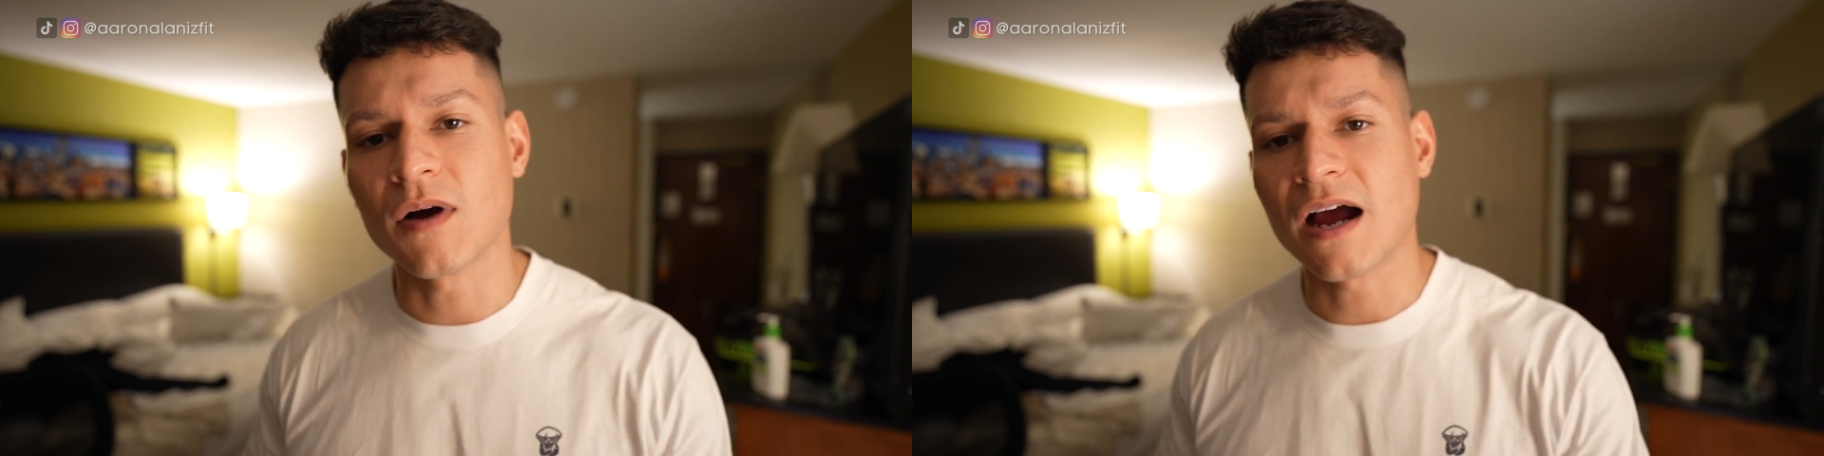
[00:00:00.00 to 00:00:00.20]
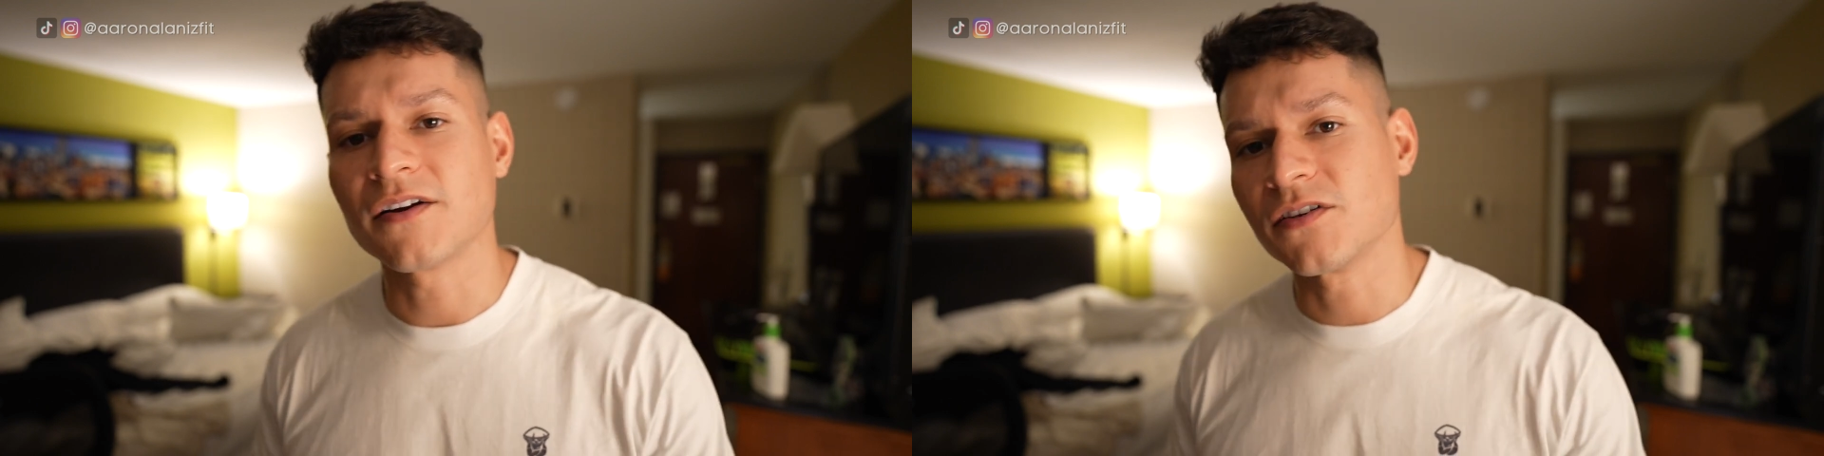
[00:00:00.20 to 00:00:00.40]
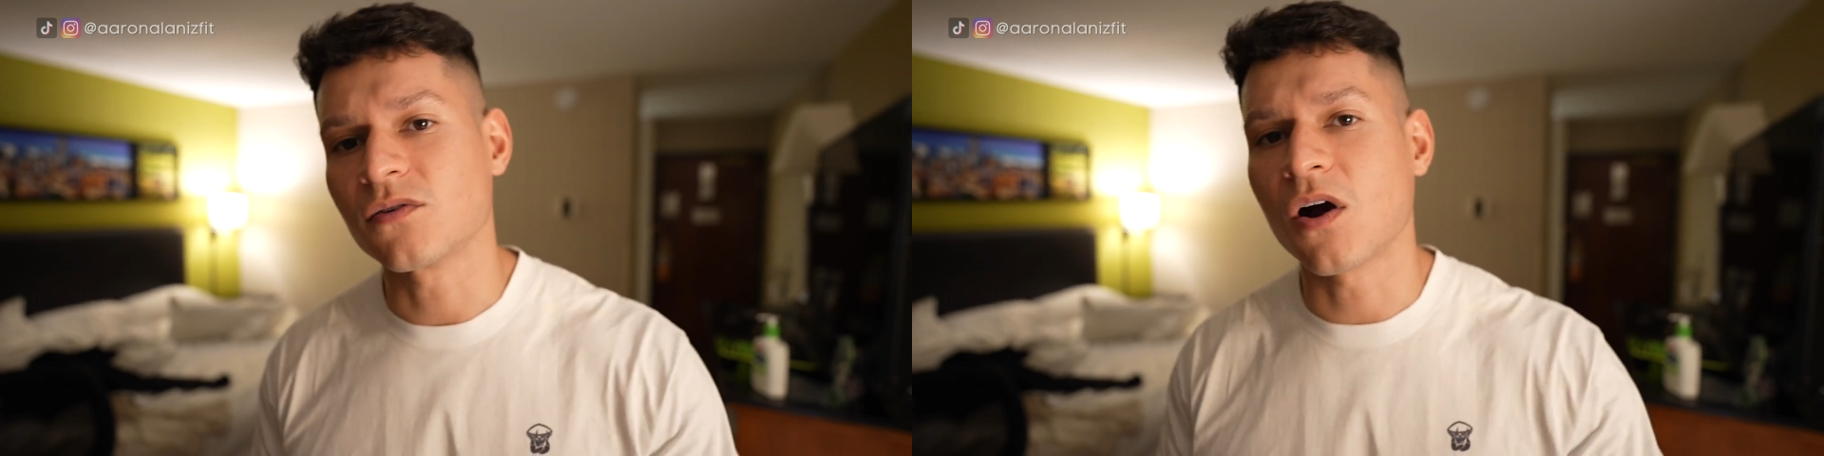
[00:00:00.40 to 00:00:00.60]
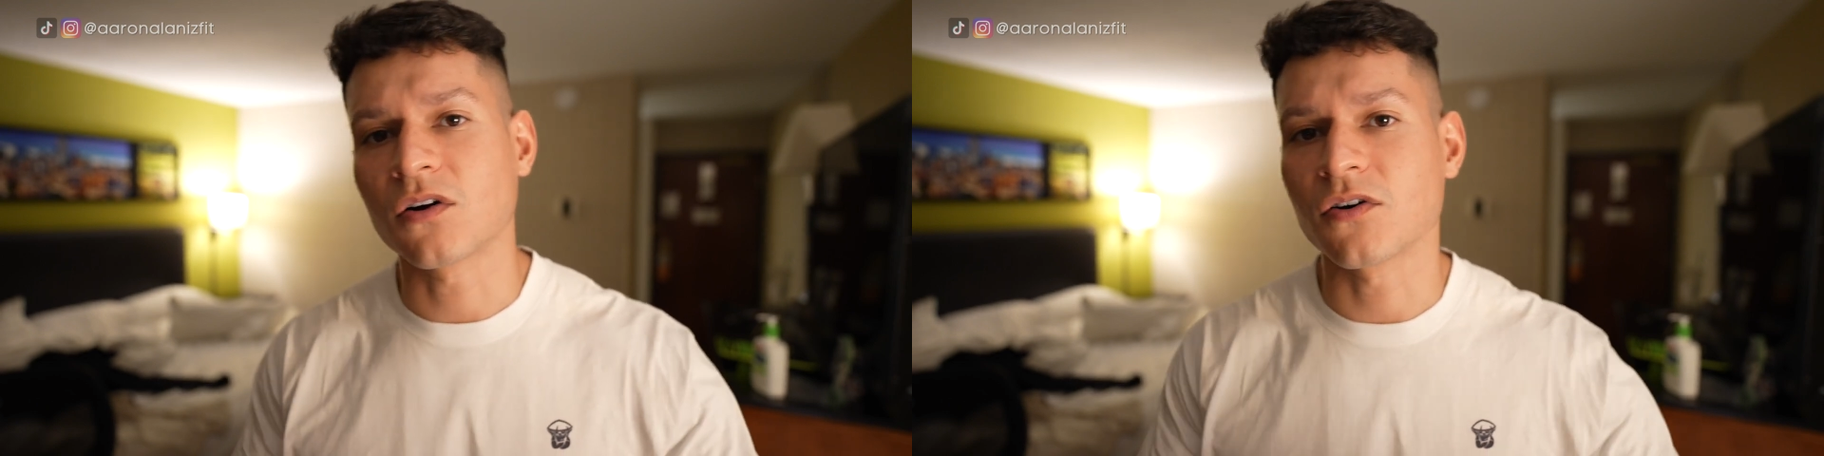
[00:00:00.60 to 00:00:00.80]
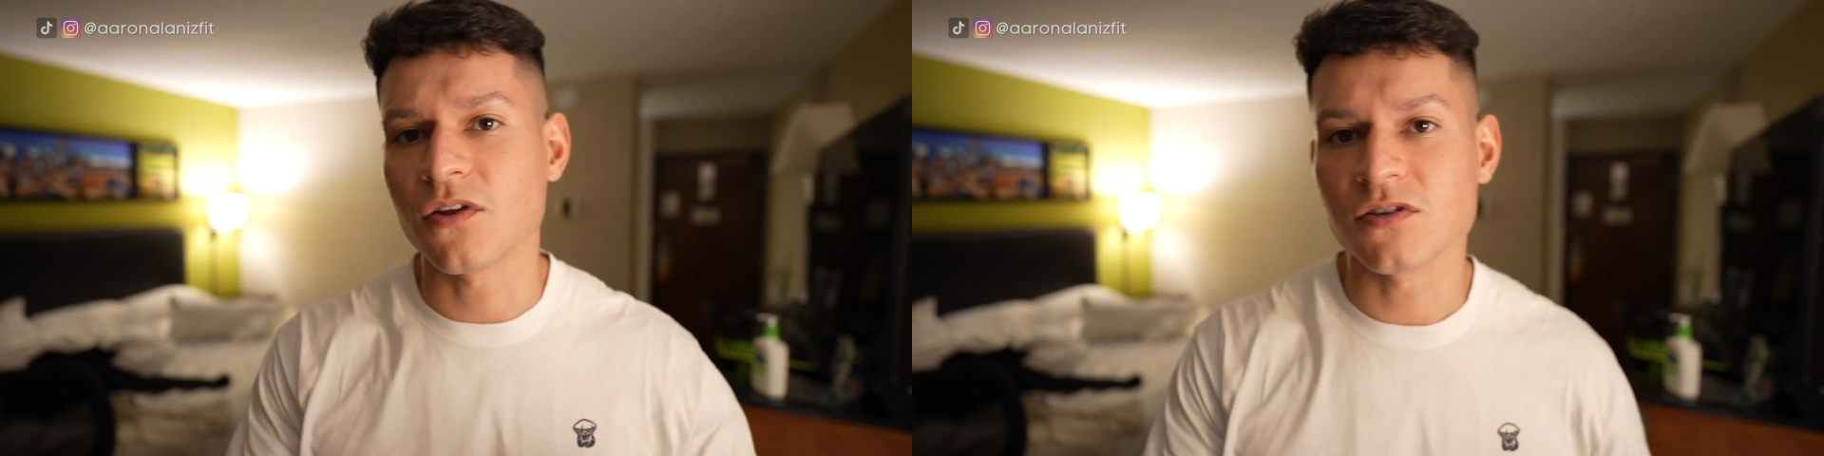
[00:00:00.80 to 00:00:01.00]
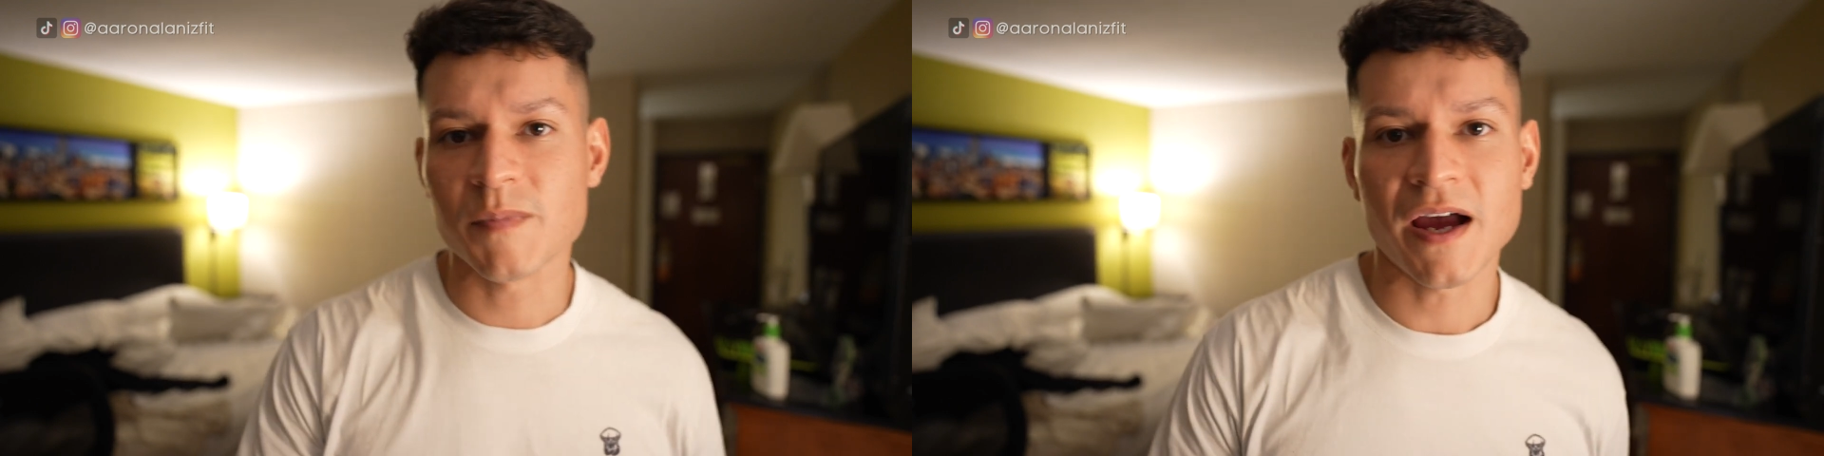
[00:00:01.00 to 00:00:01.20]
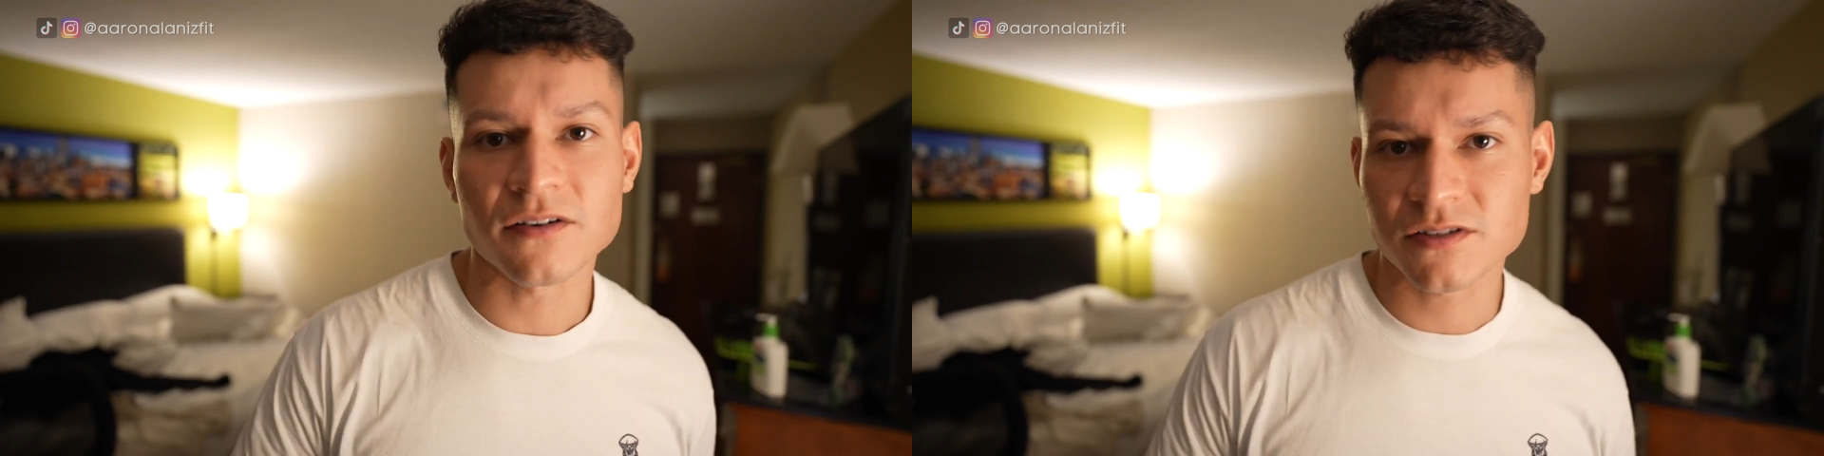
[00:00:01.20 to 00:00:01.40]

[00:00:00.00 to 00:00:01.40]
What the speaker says: how did you conquer those battles?